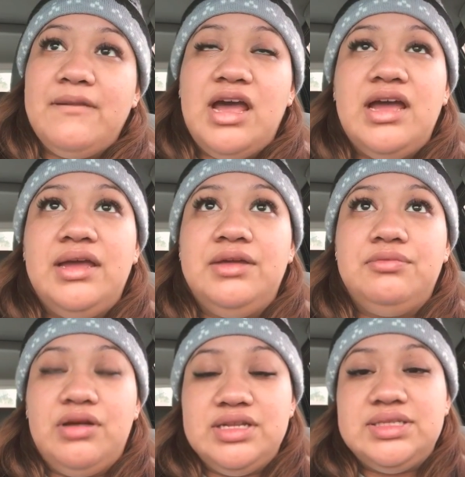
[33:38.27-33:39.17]
I
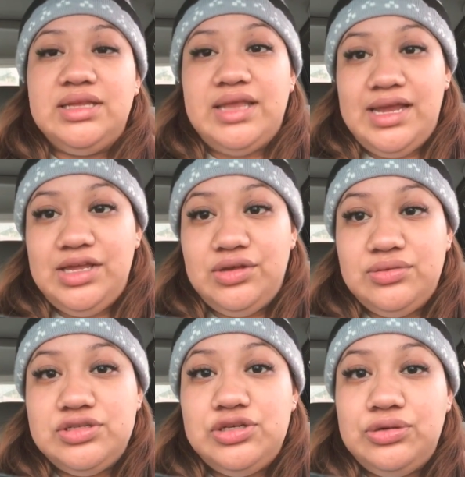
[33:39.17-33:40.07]
want to say thank
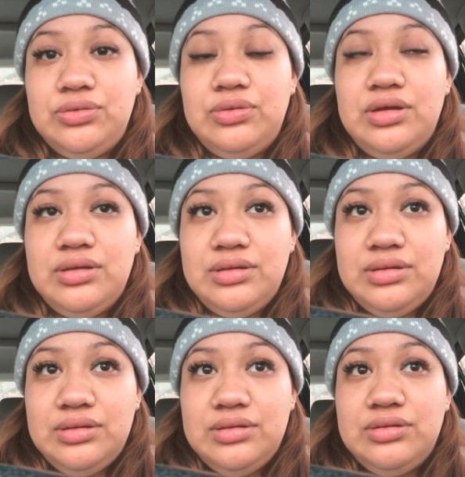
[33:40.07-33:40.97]
you to
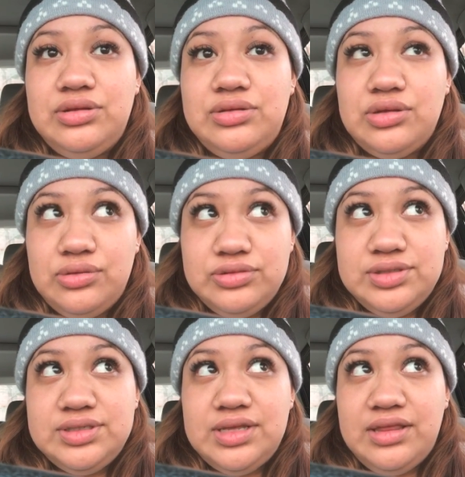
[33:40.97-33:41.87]

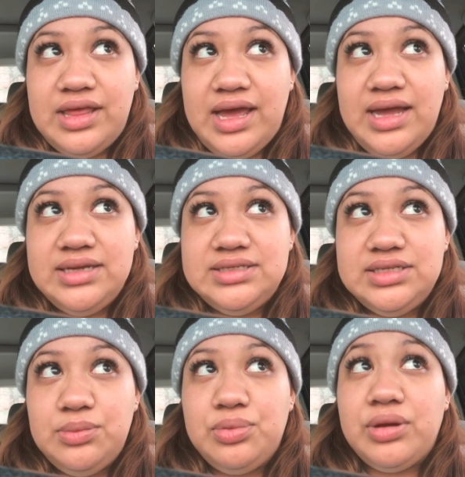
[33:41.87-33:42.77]
those that
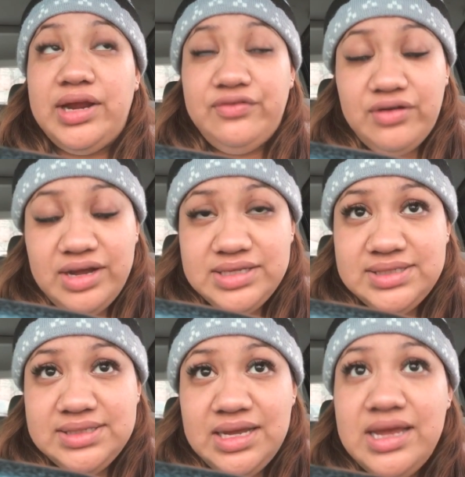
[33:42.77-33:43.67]
prayed for
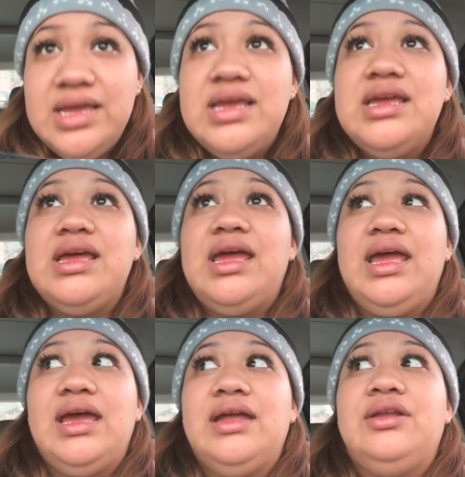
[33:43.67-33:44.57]
us,
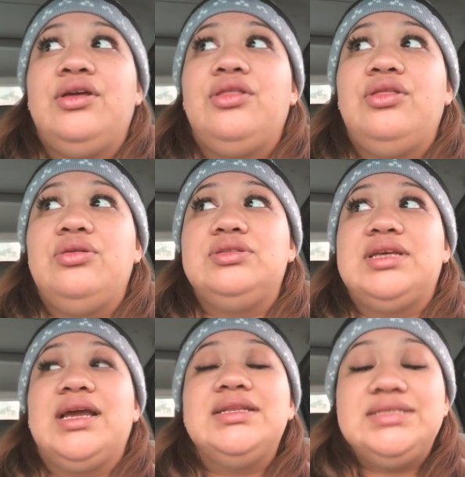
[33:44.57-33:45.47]
and those
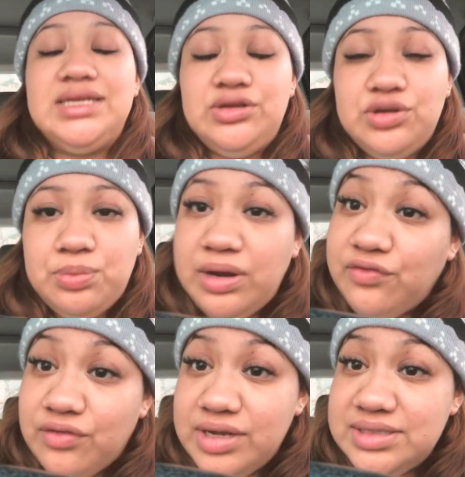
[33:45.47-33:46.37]
that continue to pray
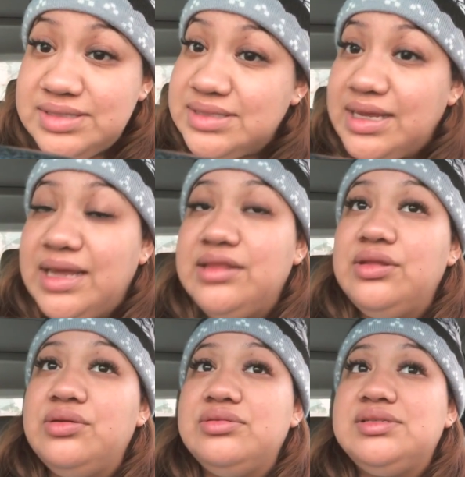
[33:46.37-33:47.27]
for us, and
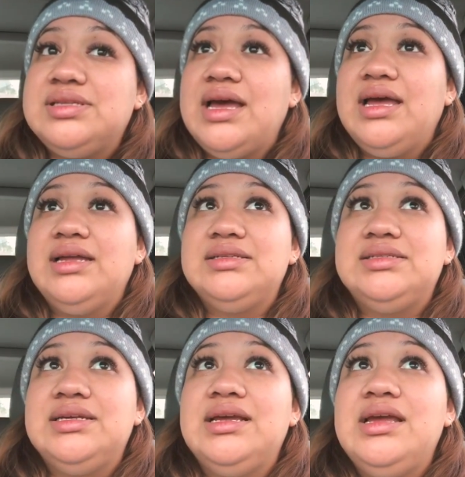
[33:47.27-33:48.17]
those
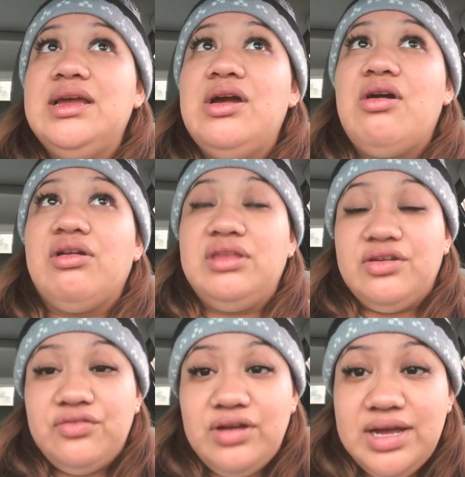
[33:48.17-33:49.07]
that are
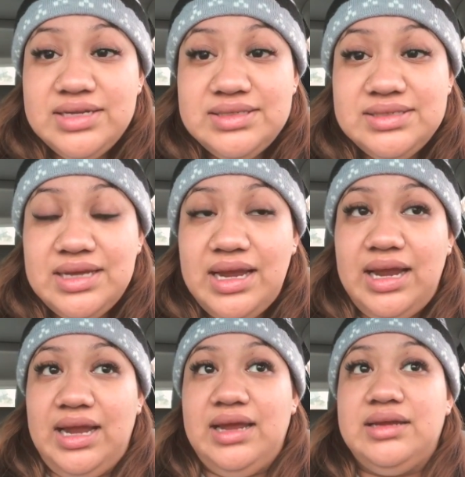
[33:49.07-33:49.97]
there for us.
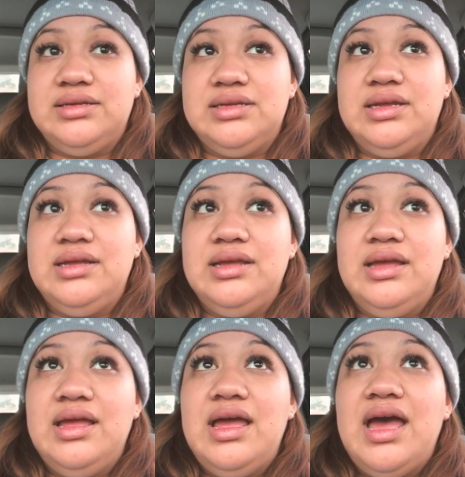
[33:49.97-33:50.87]
And
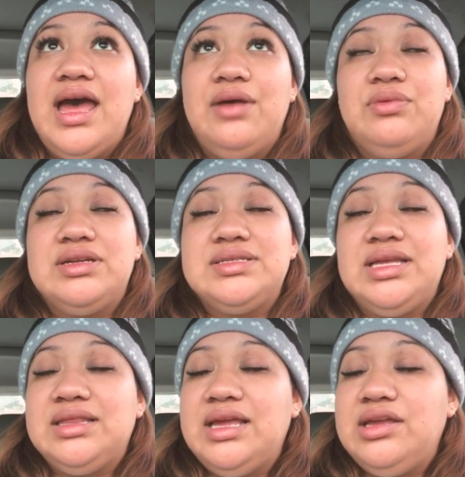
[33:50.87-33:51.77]
I want to
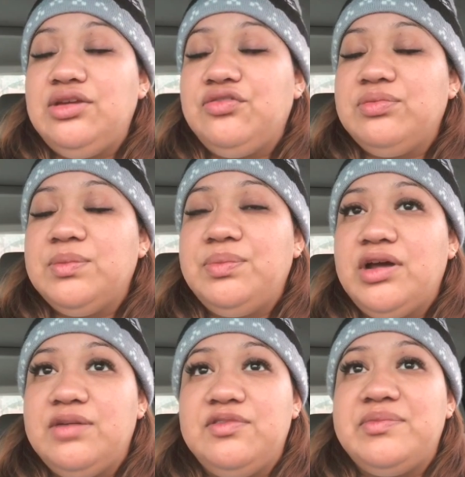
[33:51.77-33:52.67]
say thank you from the
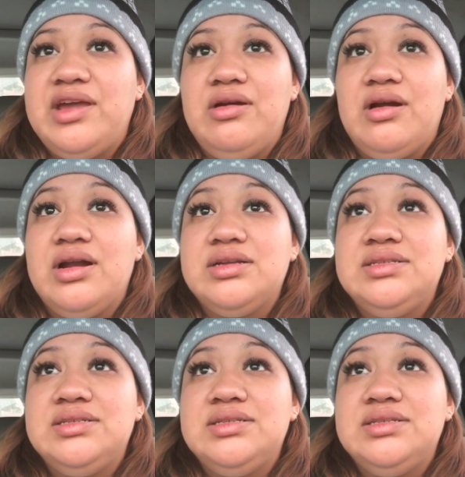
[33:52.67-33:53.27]
bottom of my heart,